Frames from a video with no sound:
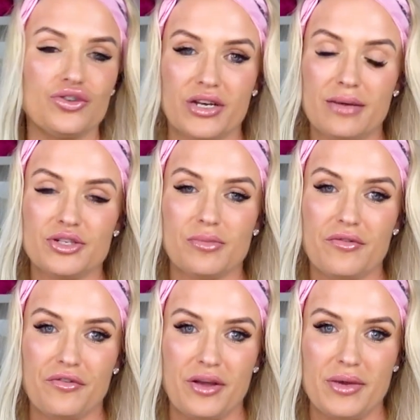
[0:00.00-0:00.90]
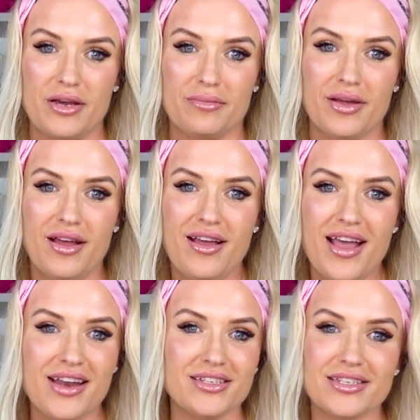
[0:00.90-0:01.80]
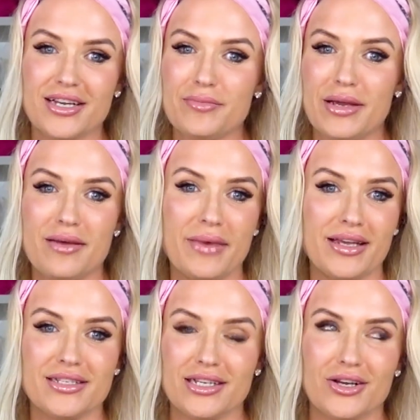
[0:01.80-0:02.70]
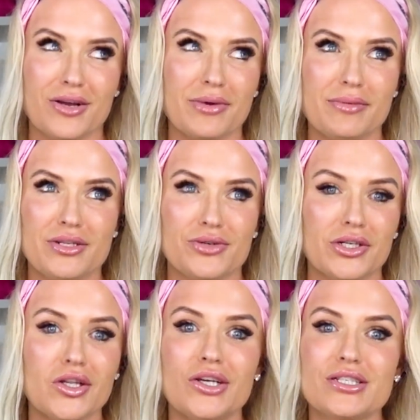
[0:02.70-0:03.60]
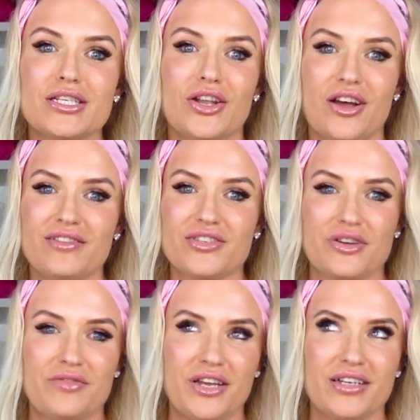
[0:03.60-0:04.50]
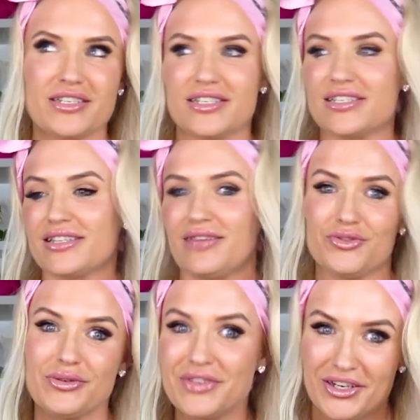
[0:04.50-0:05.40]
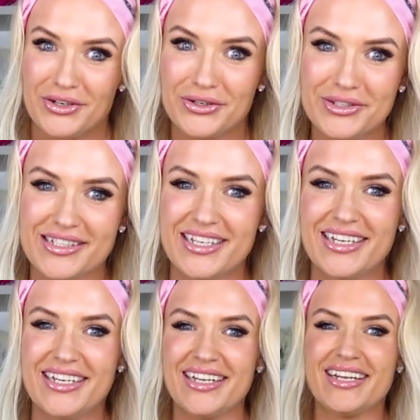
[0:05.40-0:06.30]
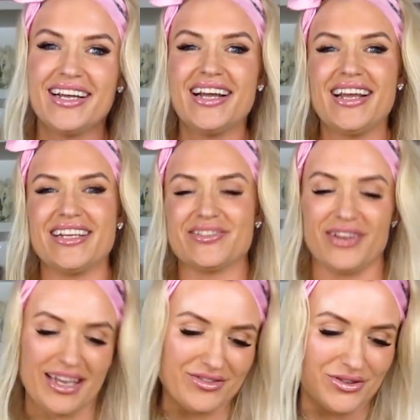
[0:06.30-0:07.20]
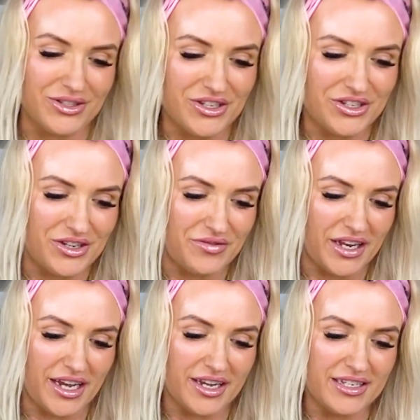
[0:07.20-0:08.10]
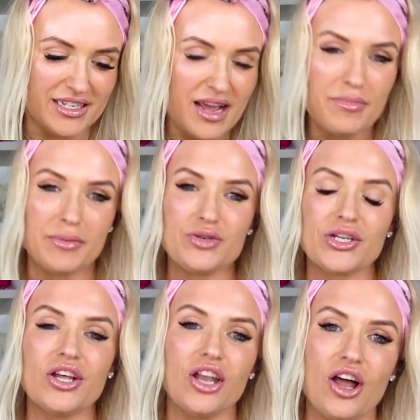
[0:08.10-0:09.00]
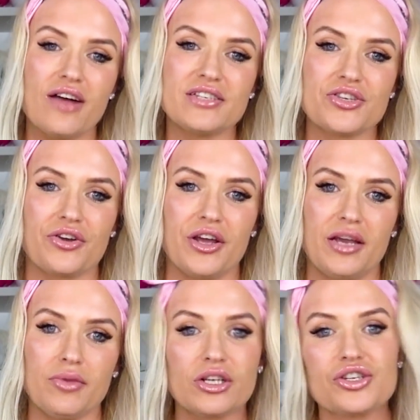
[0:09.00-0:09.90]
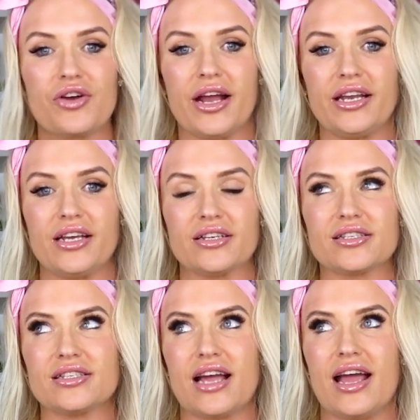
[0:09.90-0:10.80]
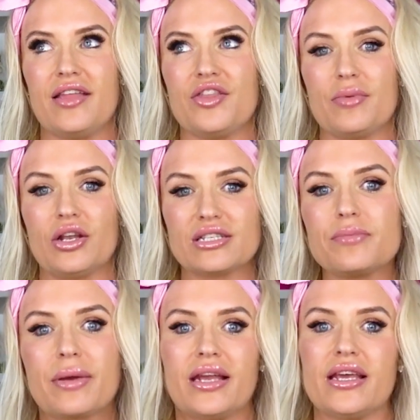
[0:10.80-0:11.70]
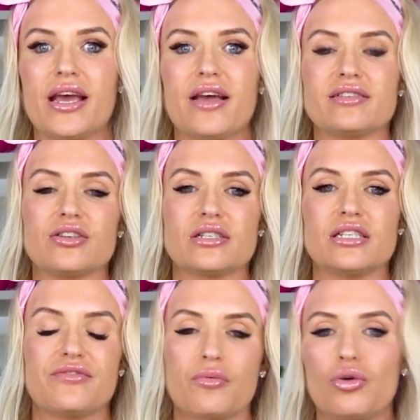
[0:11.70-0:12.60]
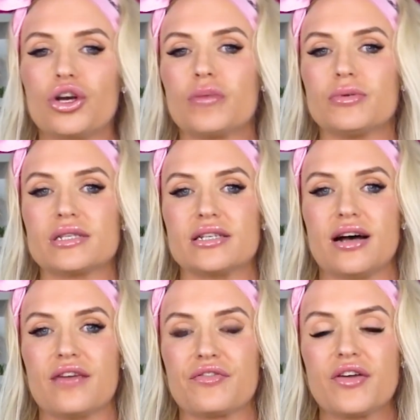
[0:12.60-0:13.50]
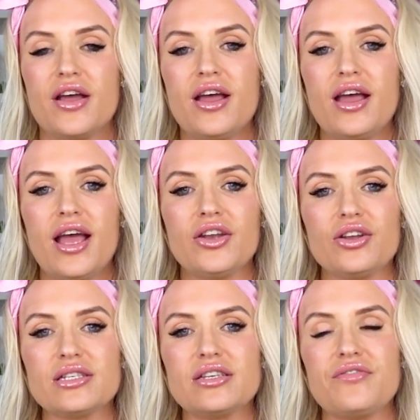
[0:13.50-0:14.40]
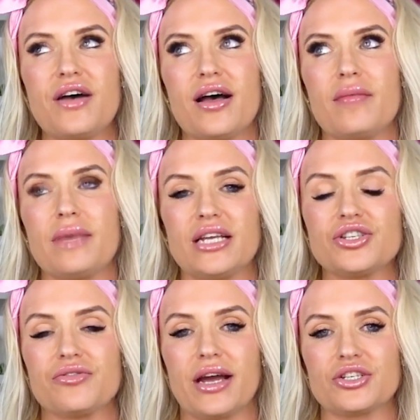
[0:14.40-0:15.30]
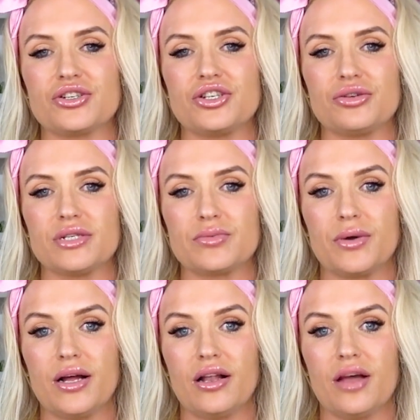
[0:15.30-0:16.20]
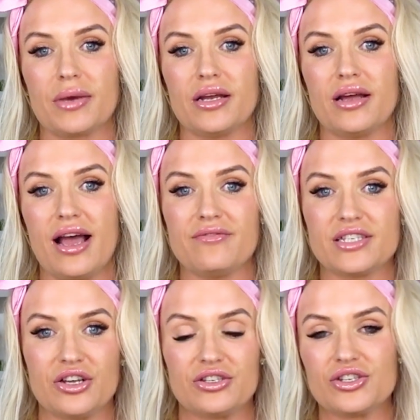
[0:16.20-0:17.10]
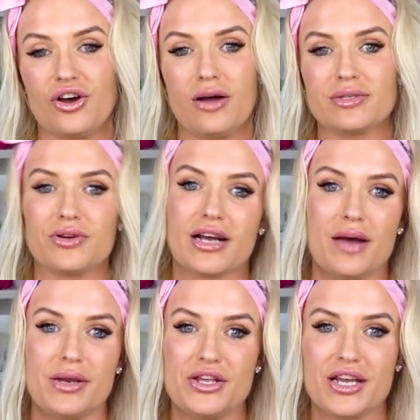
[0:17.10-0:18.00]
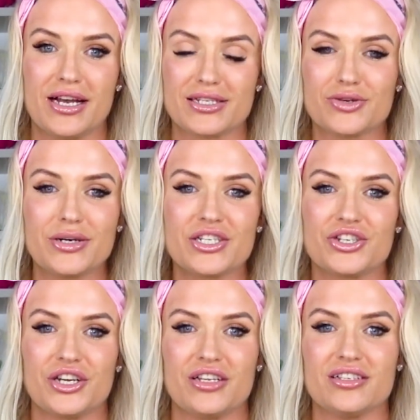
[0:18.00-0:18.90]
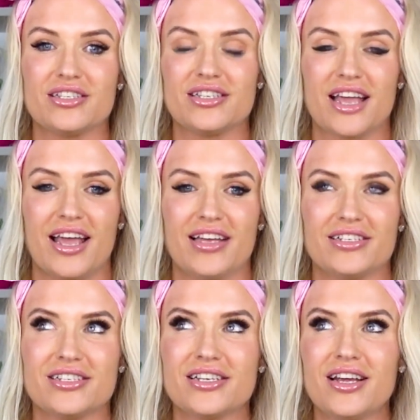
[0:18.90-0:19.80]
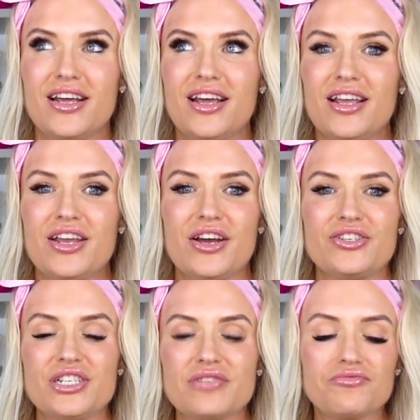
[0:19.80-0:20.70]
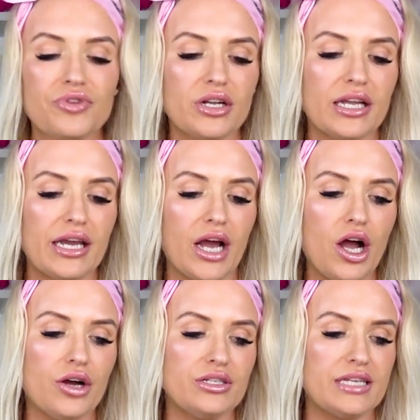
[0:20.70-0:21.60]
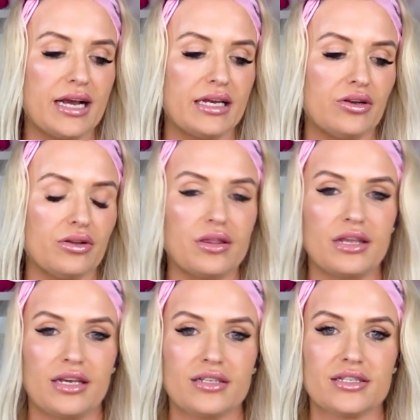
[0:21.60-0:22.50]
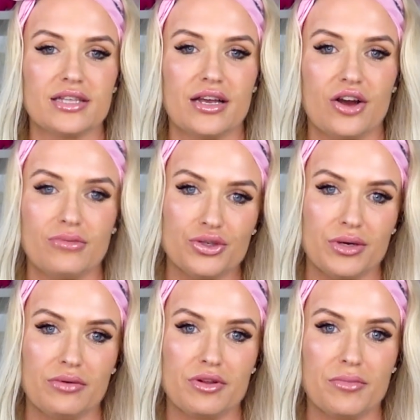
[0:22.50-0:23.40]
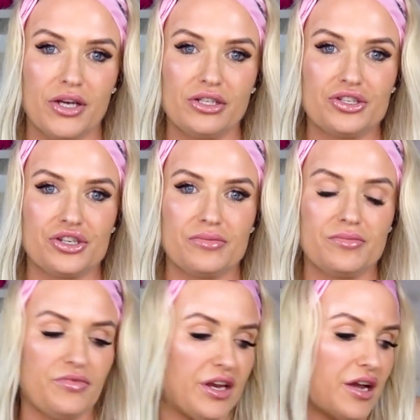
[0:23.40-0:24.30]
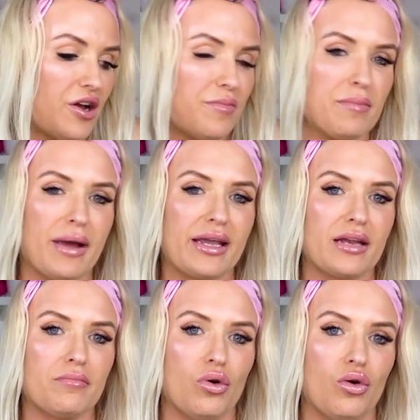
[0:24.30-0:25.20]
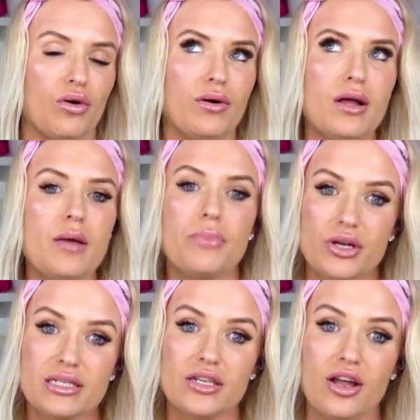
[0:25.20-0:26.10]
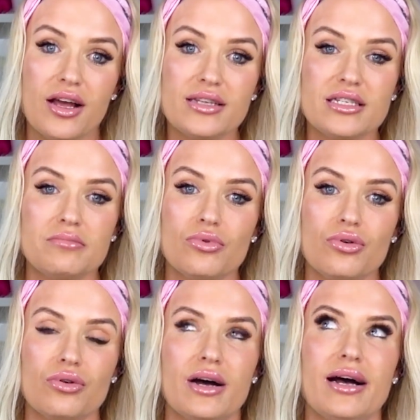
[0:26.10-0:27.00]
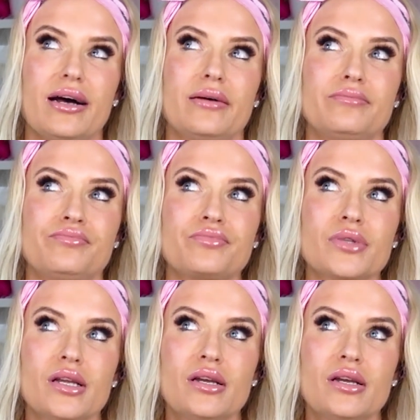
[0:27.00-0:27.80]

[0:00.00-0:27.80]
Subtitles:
join up to my freemium. And it's going to be amazing. Like, I'm going to be doing lots of live stream videos because I just love doing videos. And so I love doing YouTube videos. But I'll be doing a lot of live stream, a lot of trainings, and there'll be lots of PDFs, lots of different workable stuff, and lots of interaction too as well. I'm going to have certain times where I come in and you can ask questions, and, you know, just really hone down in on the things that I'm doing with my YouTube video, but make it more personalized and more on